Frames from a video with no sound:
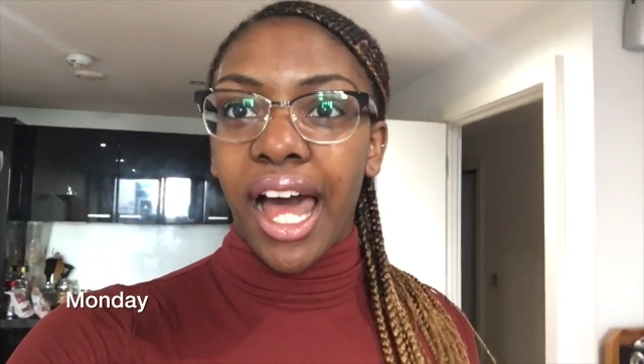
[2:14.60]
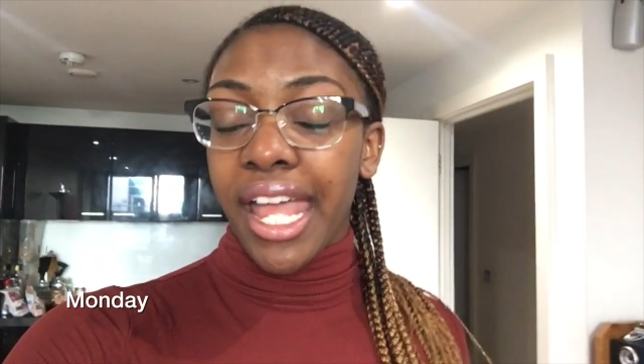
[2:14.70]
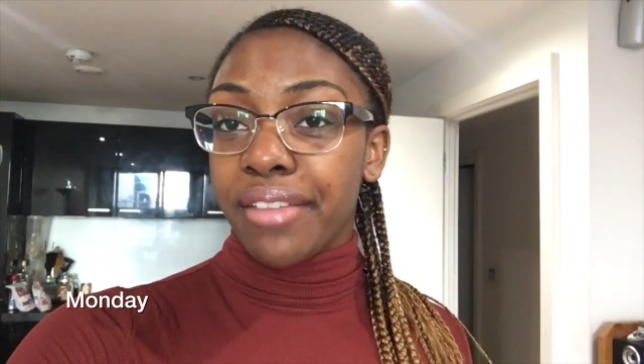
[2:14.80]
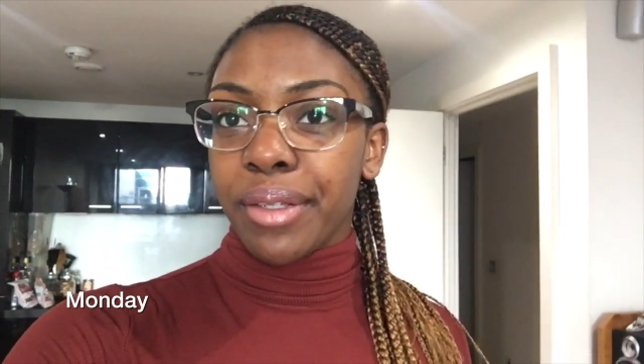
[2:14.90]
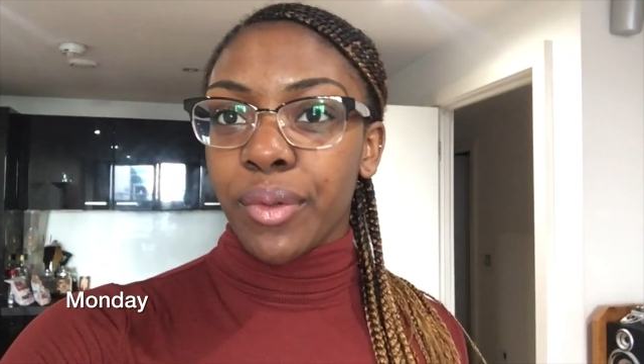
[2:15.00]

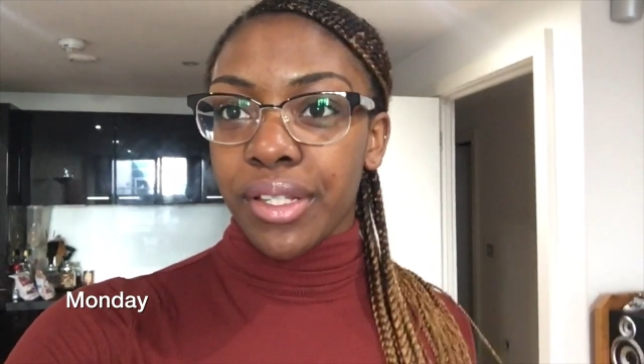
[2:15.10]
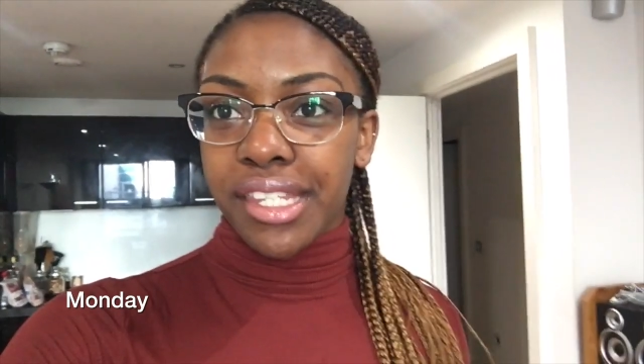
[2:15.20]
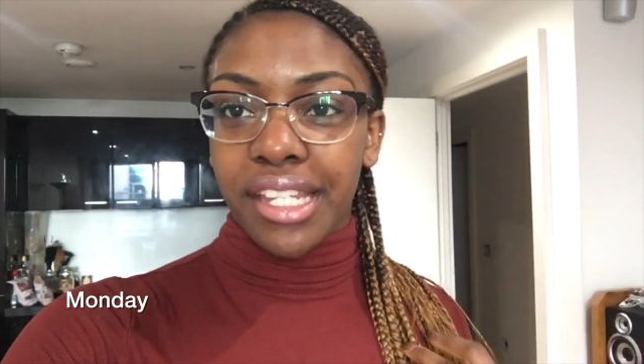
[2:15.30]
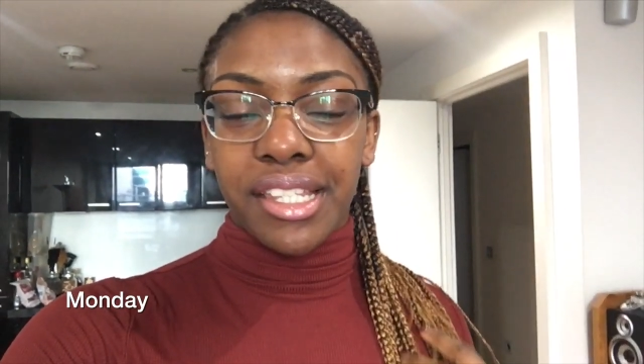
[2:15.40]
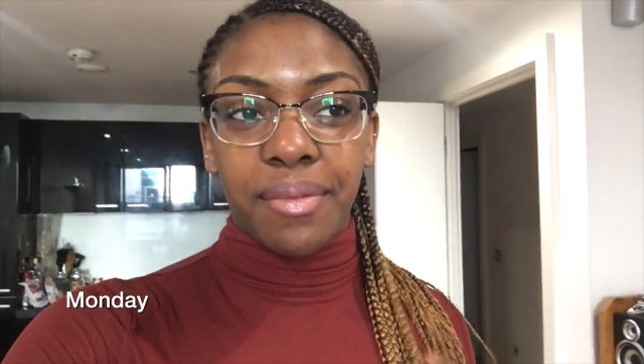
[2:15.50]
I have been
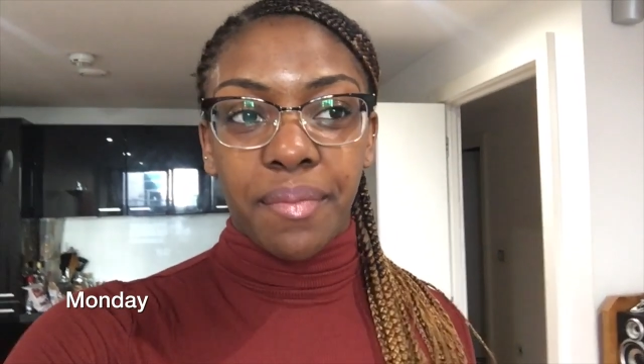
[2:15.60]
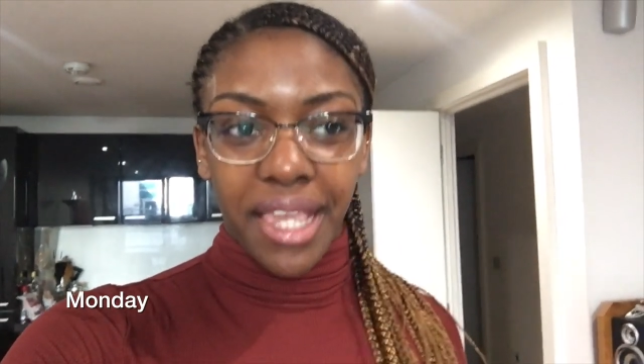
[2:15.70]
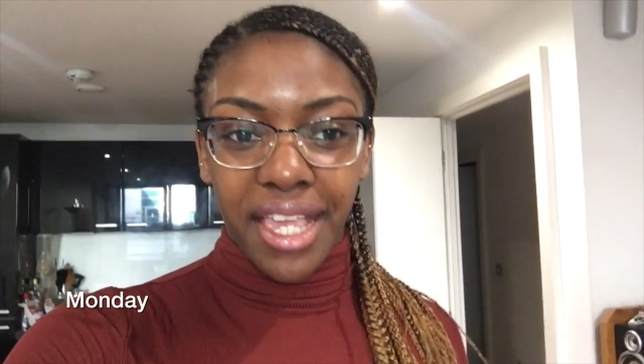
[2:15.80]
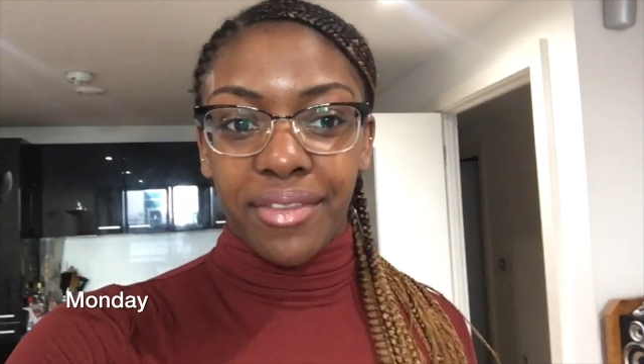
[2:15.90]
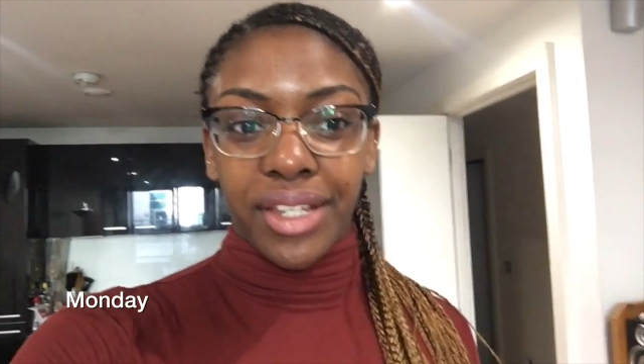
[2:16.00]
wanting to
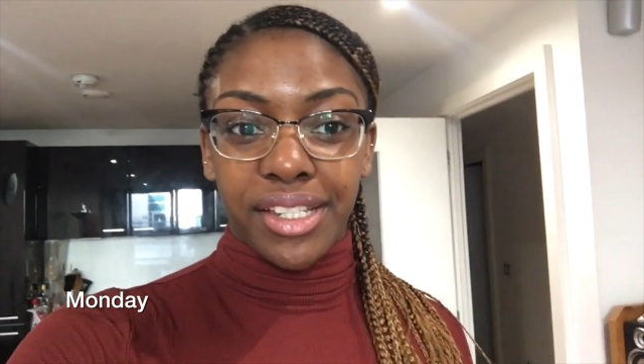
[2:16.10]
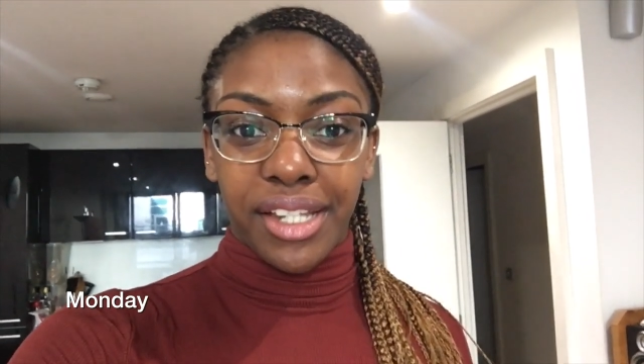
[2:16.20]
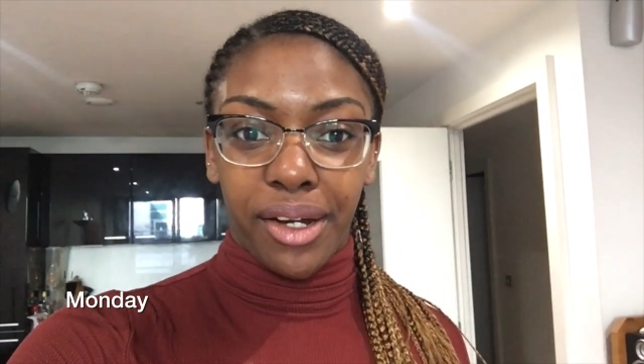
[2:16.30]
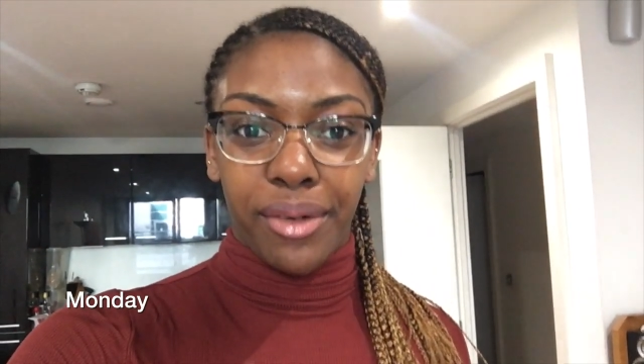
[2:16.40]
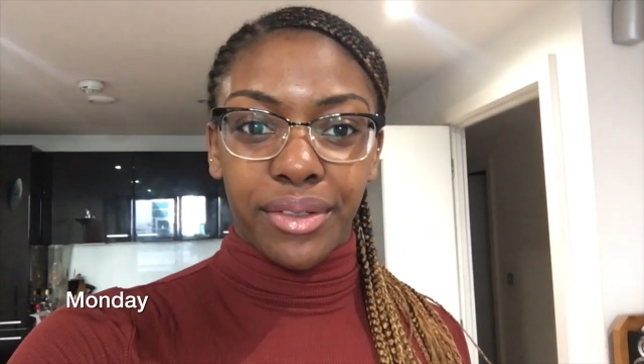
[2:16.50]
be
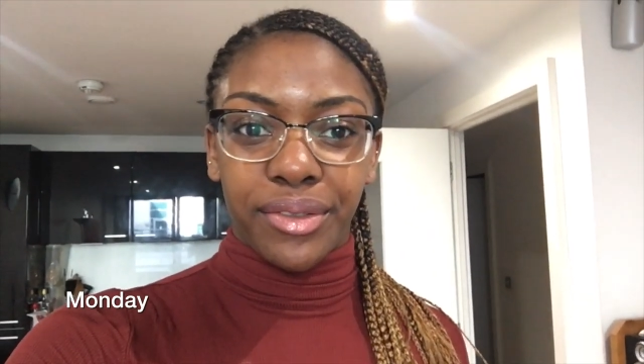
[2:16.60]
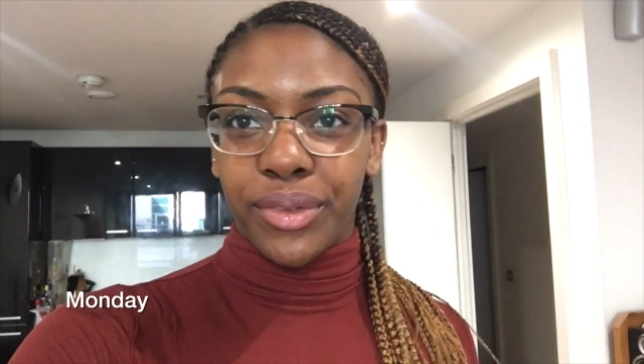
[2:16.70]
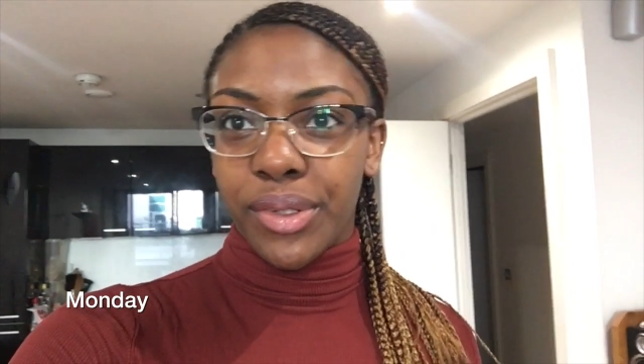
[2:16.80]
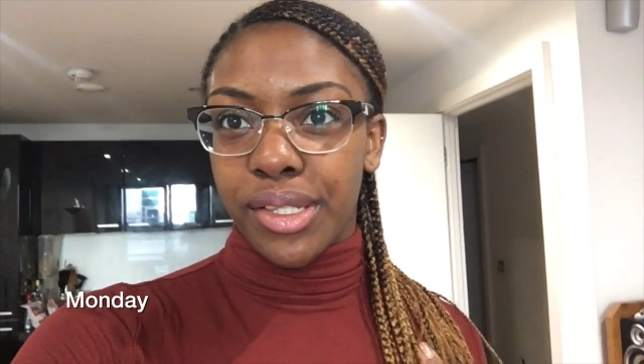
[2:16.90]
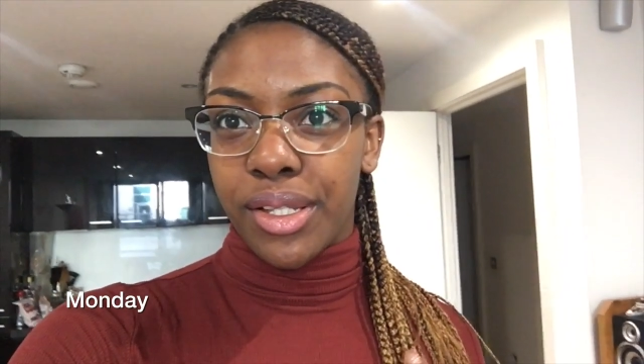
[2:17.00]
vegetarian
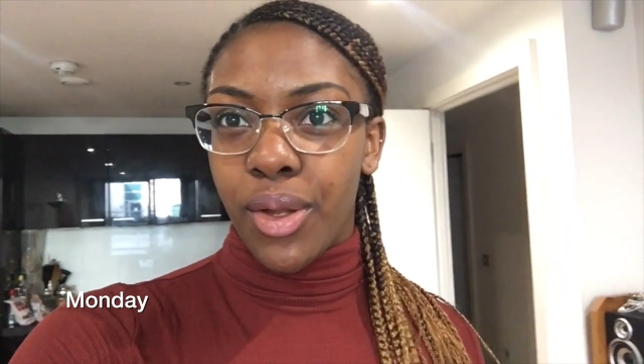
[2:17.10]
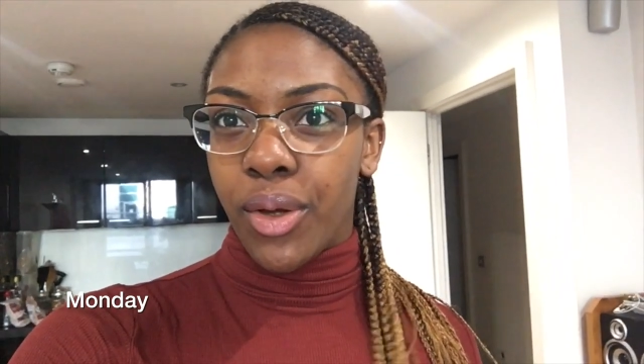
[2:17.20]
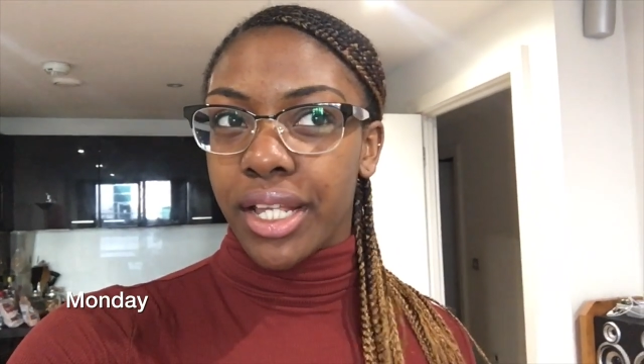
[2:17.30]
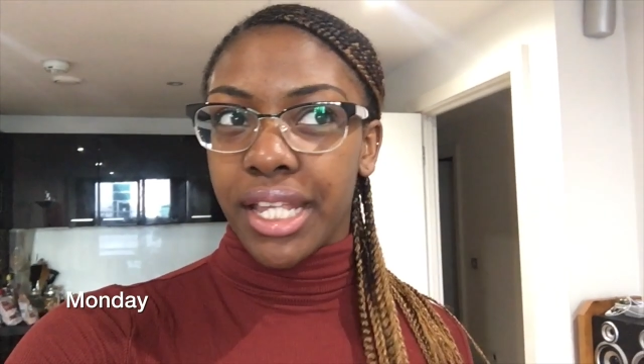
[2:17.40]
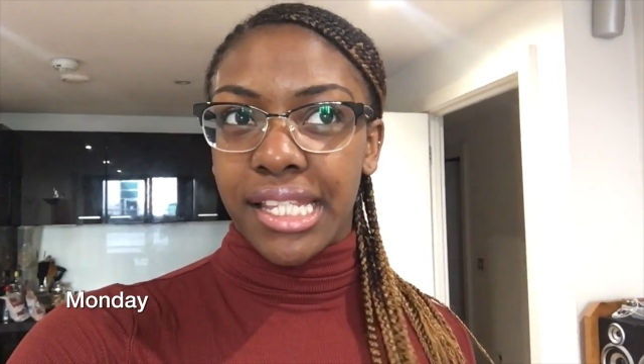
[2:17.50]
for as
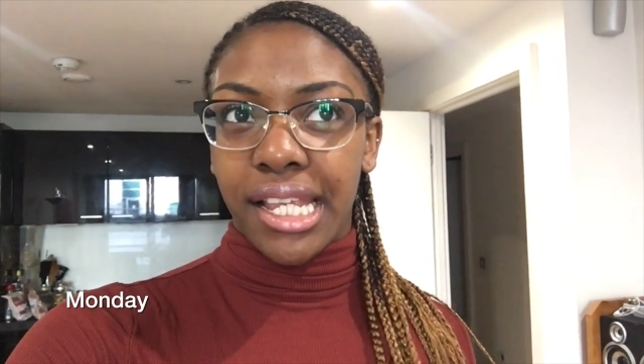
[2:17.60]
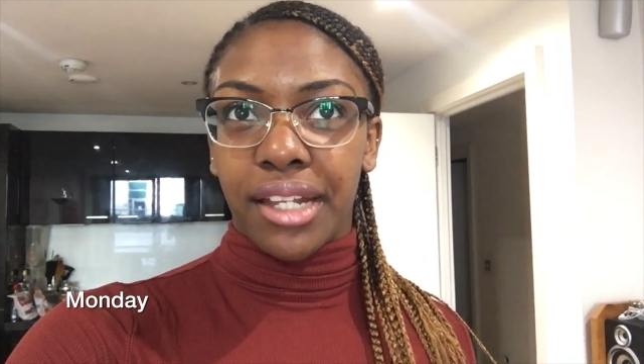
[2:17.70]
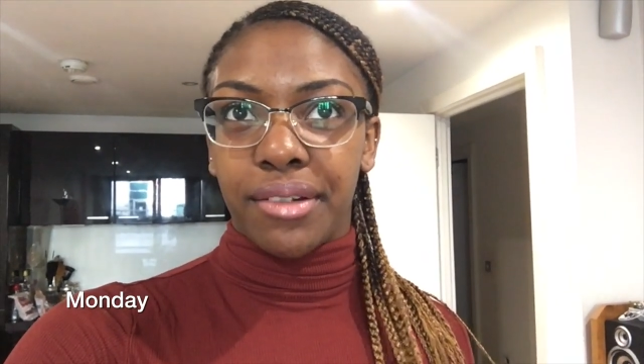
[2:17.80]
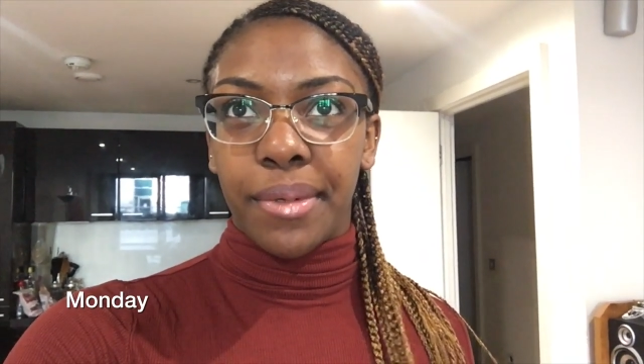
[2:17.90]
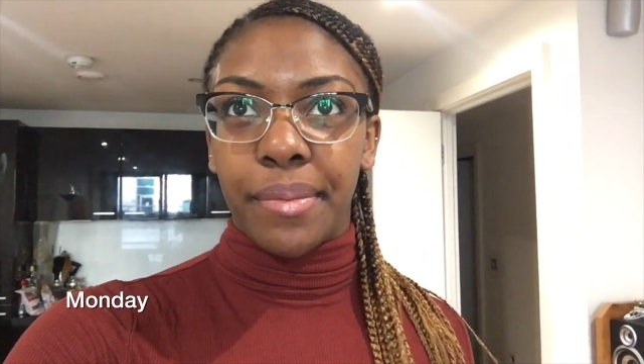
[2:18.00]
long as I
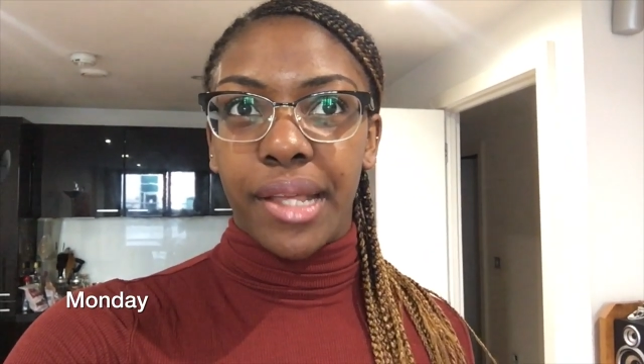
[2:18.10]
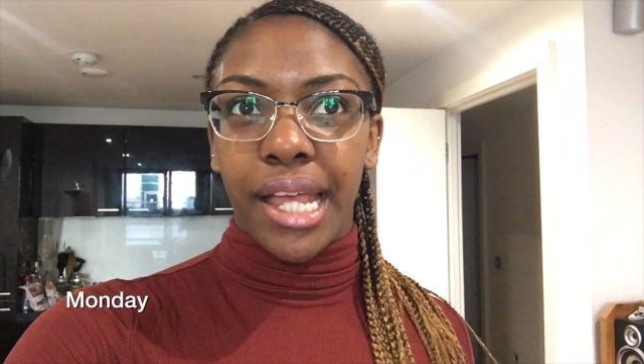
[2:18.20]
can remember,